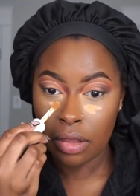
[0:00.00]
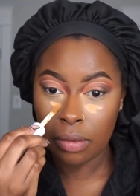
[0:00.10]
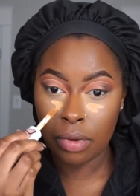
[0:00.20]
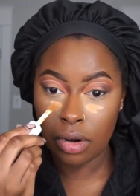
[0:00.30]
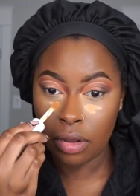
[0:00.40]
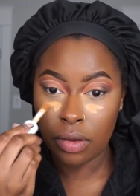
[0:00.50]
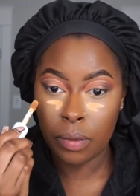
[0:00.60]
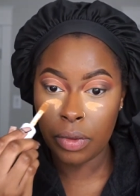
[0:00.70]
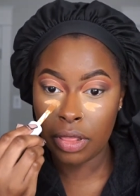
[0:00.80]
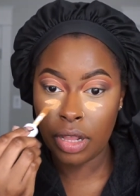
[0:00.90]
I'm gonna go
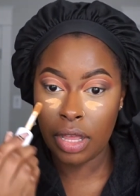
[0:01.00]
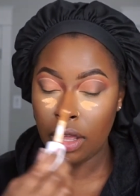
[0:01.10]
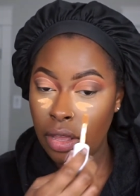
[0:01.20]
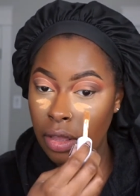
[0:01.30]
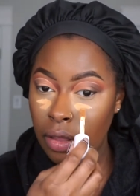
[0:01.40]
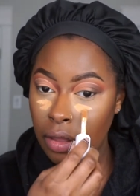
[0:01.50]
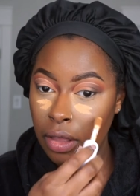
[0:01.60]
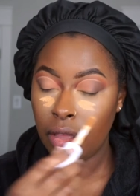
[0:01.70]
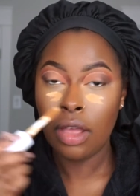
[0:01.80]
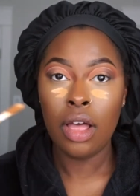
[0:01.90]
in with that.
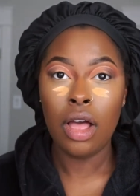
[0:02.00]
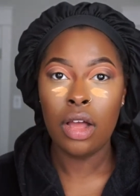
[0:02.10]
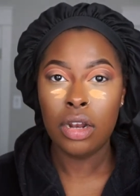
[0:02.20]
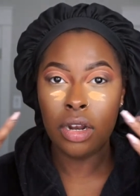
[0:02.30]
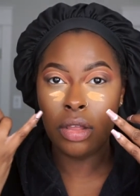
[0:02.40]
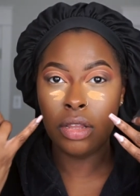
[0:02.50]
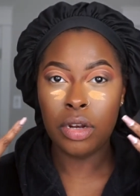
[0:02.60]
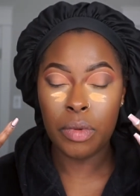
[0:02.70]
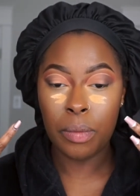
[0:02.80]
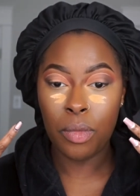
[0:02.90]
A
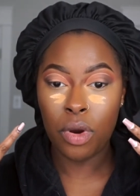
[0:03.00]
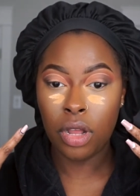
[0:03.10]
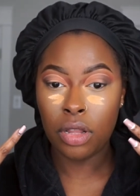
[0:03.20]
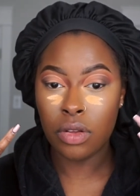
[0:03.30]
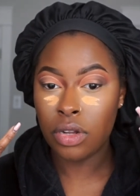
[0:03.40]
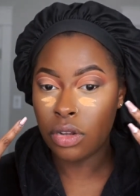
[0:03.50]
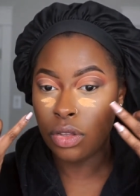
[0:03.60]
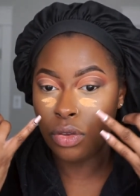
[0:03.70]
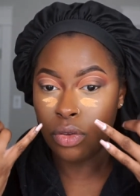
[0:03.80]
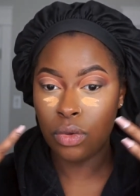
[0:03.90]
little bit more closer
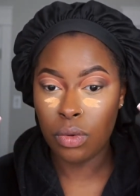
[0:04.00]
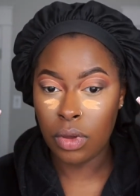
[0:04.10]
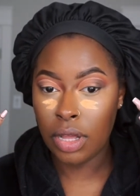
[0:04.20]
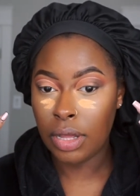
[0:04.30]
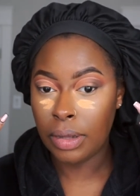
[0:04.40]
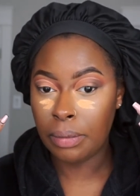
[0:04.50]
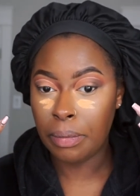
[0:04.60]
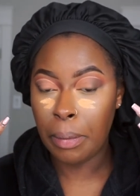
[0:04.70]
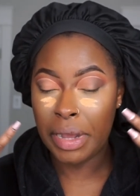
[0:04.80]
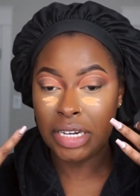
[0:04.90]
to
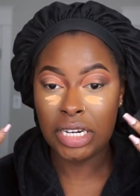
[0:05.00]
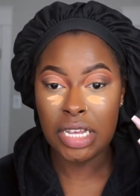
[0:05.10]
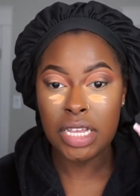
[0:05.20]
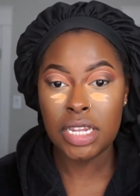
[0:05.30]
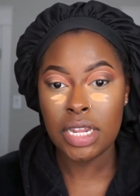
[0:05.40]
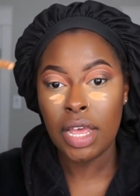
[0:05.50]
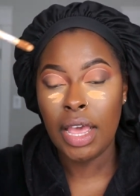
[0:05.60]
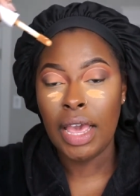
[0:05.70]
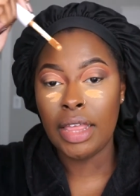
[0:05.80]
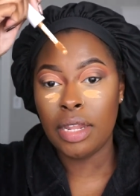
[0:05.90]
um, my cheeks.
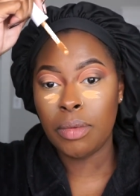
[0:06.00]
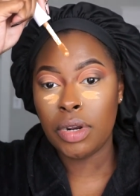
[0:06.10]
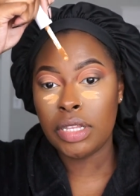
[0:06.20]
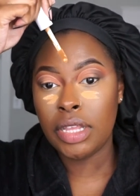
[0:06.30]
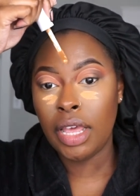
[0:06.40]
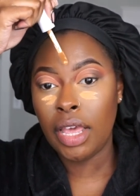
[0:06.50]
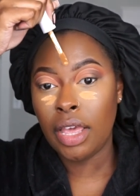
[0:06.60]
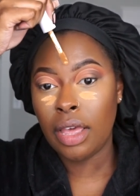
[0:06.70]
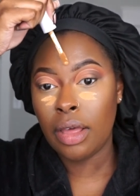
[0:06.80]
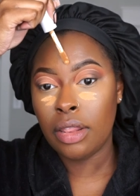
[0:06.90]
And then I'm gonna
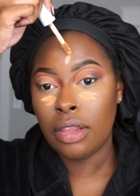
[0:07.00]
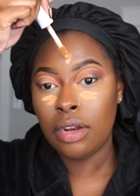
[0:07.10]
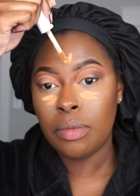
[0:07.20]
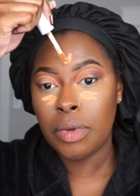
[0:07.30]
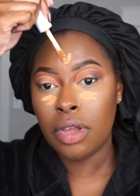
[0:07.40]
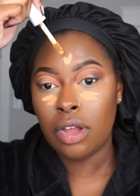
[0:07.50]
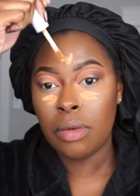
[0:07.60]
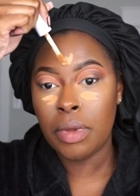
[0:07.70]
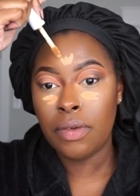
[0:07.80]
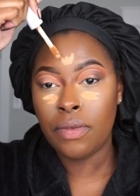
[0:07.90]
take a little bit
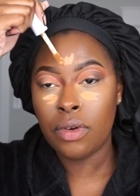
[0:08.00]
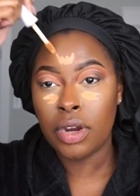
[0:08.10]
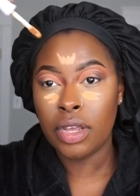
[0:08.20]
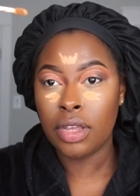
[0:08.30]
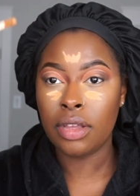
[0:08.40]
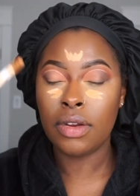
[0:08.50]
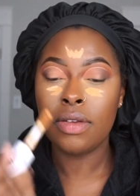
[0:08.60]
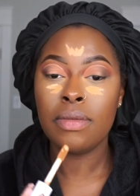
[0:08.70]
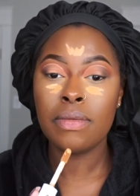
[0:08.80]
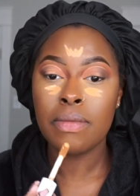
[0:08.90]
on my forehead,
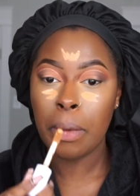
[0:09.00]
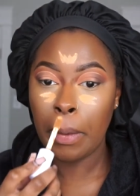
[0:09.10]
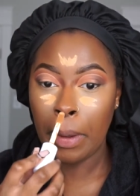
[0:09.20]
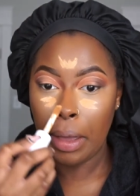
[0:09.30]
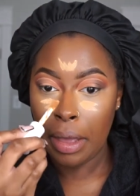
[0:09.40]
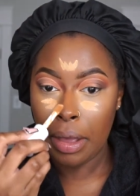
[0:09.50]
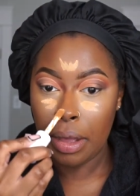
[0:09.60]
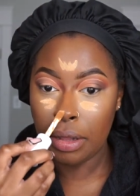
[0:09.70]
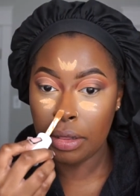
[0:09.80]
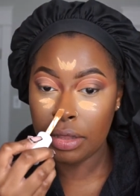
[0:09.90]

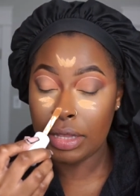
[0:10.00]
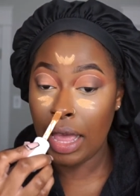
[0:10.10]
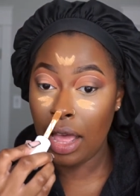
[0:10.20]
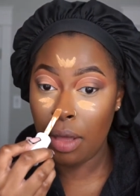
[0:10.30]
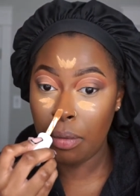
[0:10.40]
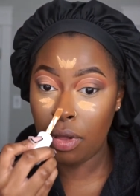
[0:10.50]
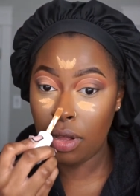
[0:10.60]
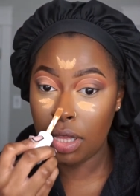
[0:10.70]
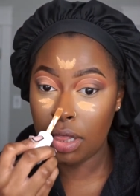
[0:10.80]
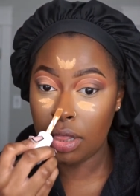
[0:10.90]
a dab
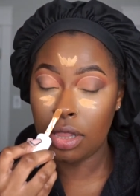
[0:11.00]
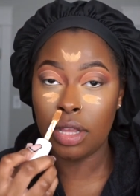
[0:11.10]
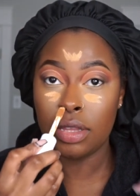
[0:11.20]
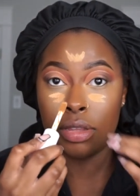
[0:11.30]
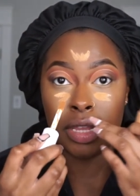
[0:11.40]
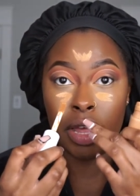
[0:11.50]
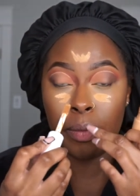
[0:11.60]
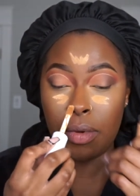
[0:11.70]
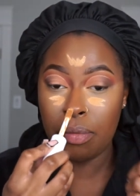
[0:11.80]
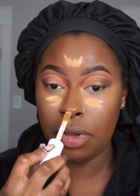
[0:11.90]
on the
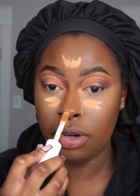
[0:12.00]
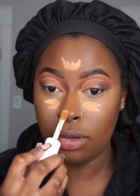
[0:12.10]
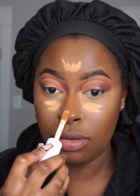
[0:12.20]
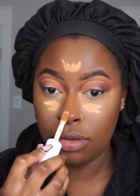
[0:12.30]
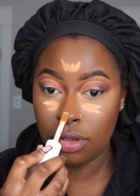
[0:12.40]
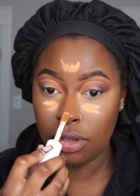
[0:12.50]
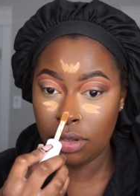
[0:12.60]
tip of my nose.